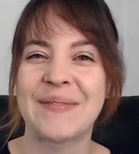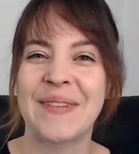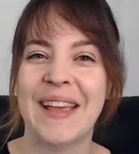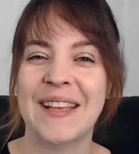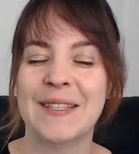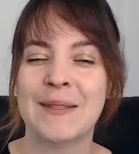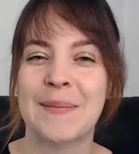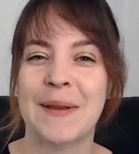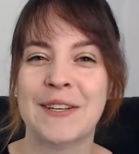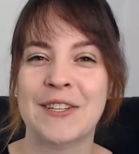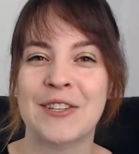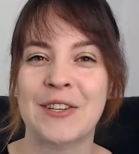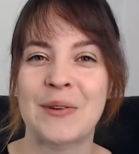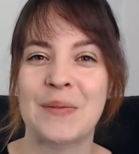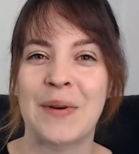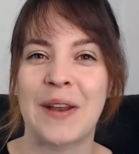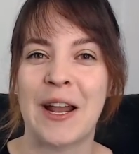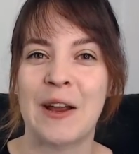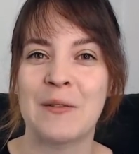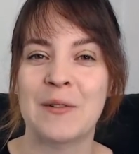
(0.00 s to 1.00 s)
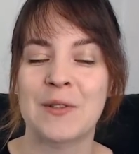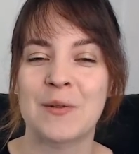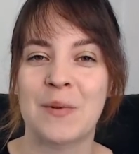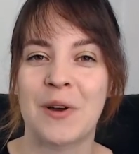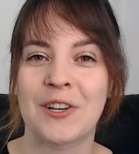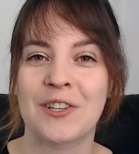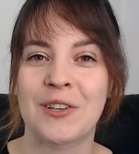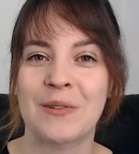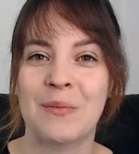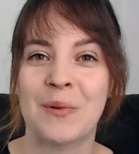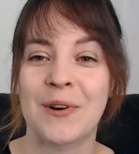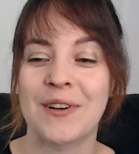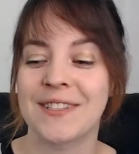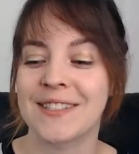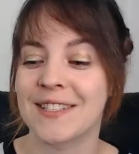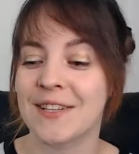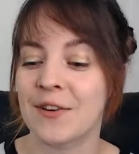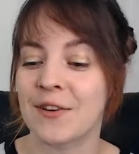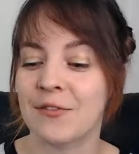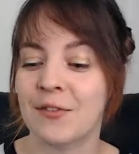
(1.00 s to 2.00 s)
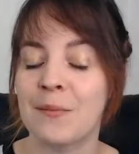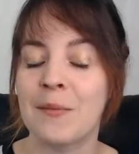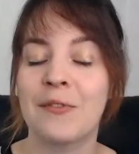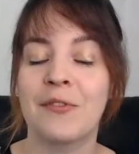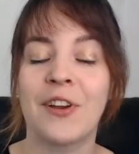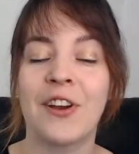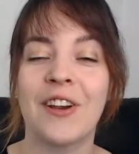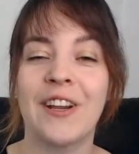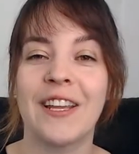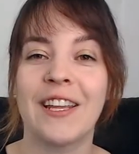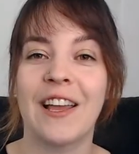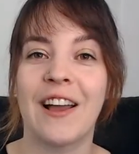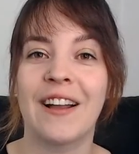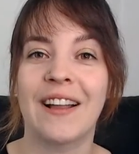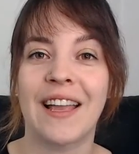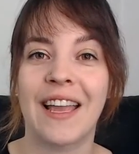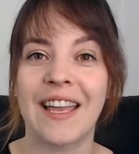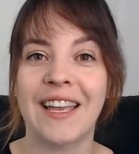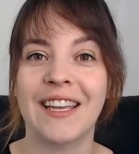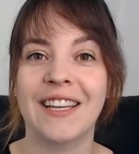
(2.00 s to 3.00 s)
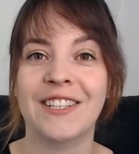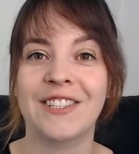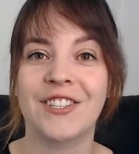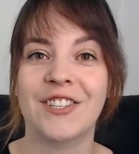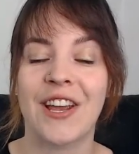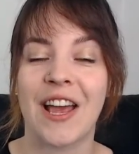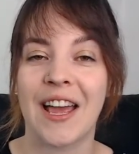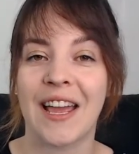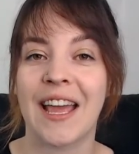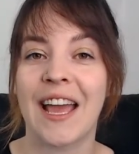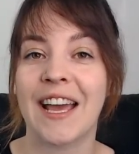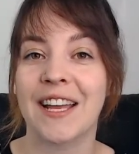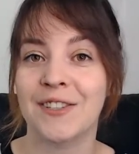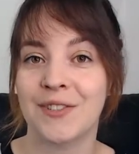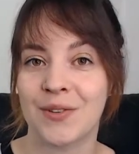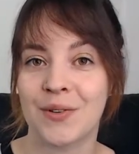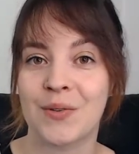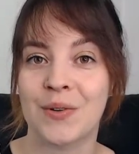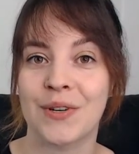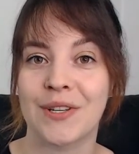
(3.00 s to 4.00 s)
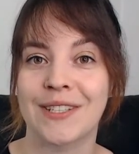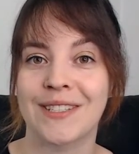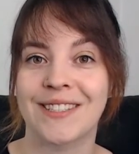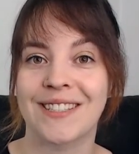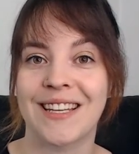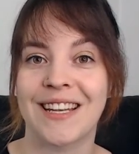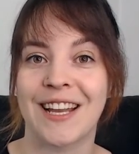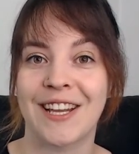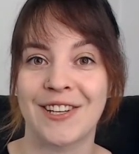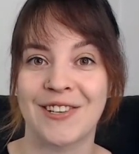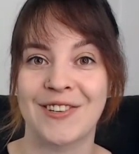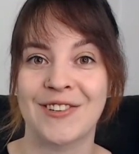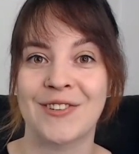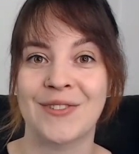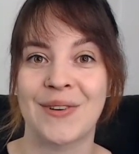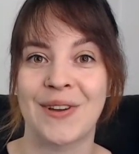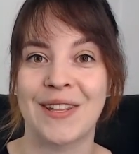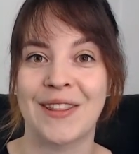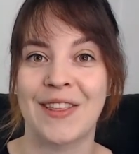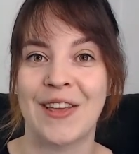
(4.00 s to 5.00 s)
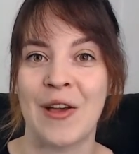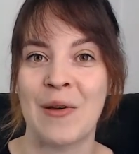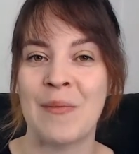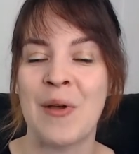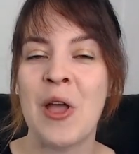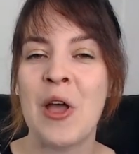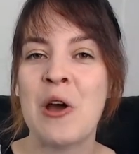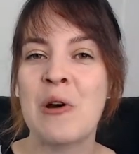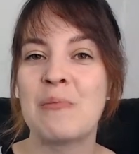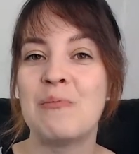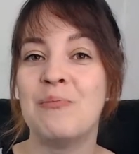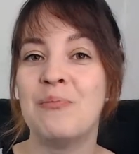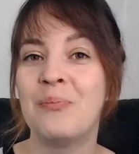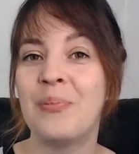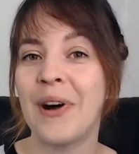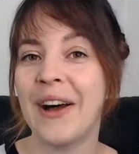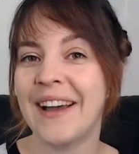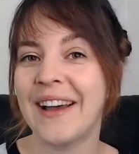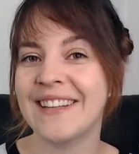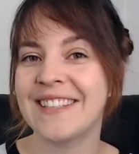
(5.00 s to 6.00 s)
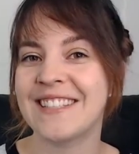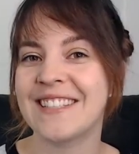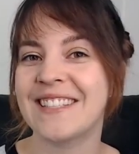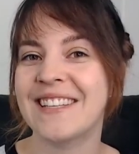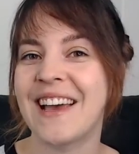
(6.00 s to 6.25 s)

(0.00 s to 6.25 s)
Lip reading: especially when I was watching porn. So from a very young age, I had toys and I enjoyed them. But